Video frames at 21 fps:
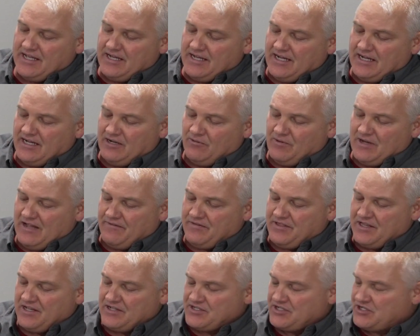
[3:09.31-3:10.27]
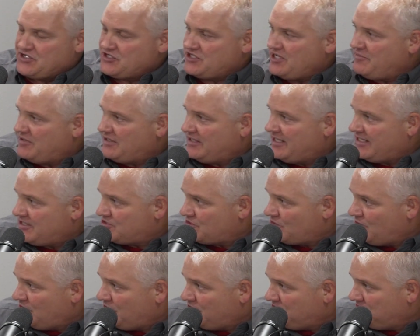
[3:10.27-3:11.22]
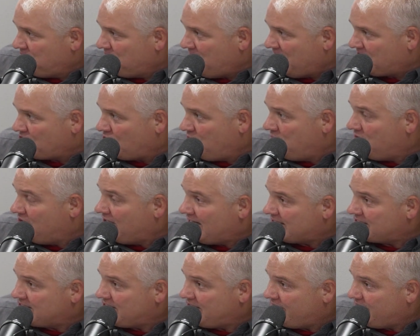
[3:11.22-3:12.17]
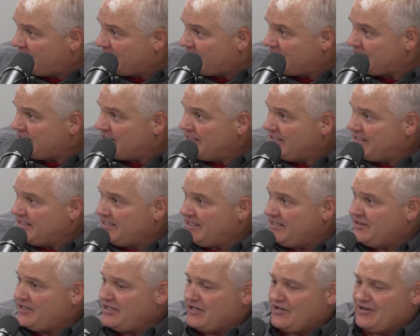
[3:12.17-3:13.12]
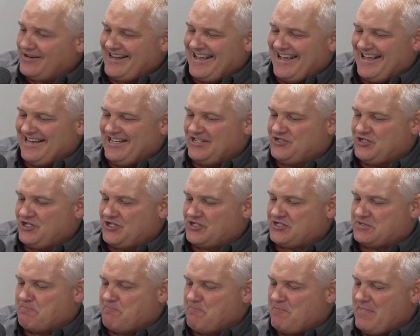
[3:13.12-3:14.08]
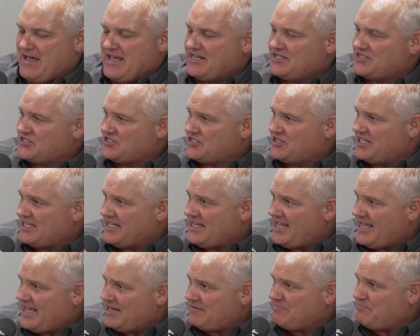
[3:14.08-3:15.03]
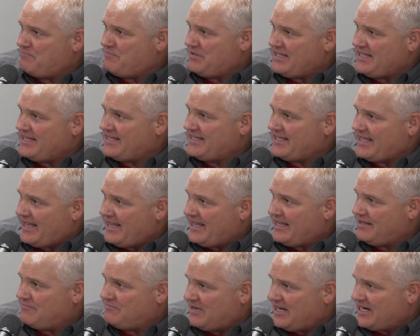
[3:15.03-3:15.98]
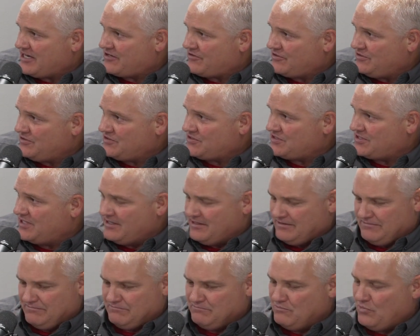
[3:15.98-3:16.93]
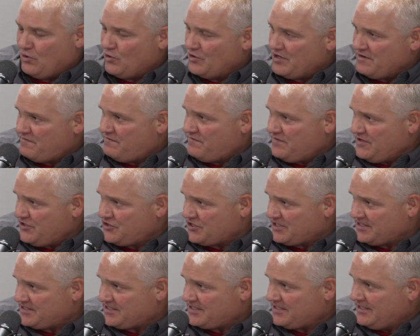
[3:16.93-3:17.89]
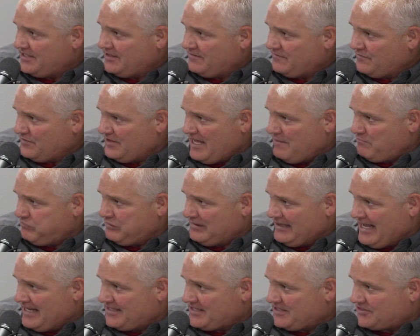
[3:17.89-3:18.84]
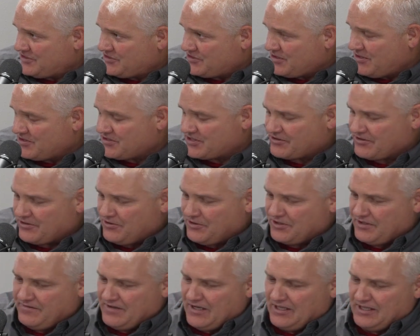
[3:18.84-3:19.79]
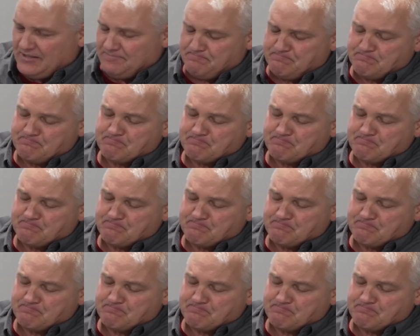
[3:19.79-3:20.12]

We have things that stimulate soil microbial activity in there, and it just makes the NPK and micros more efficient for that plant as it starts to grow and develop.